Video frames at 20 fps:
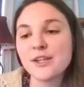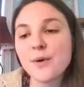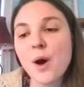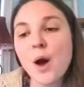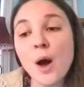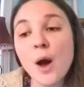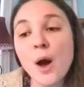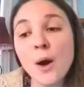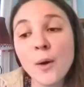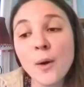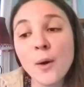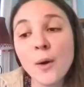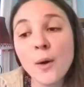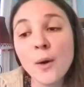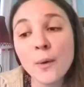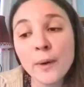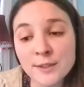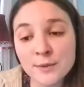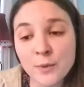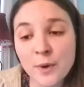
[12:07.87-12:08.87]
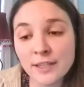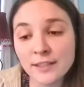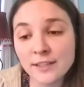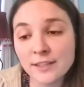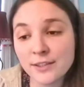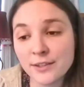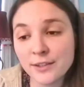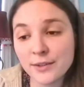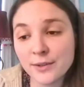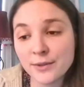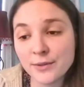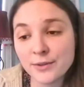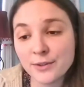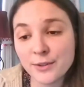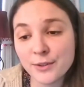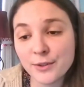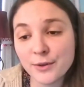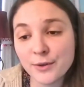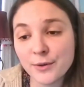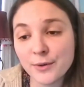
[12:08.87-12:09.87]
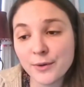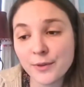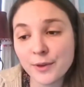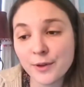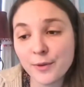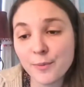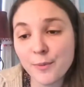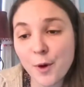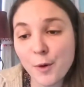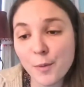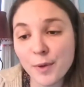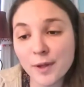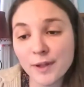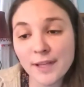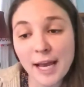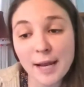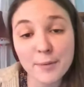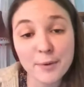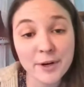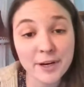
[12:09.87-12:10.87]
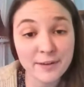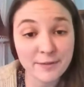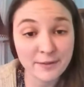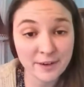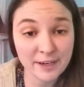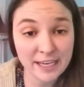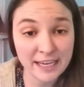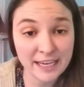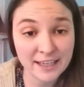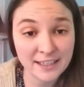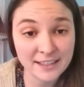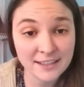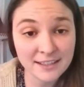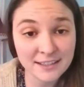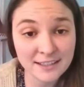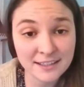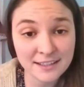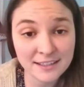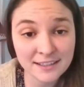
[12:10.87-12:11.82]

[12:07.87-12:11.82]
Did you always want to do the mobile library for kids?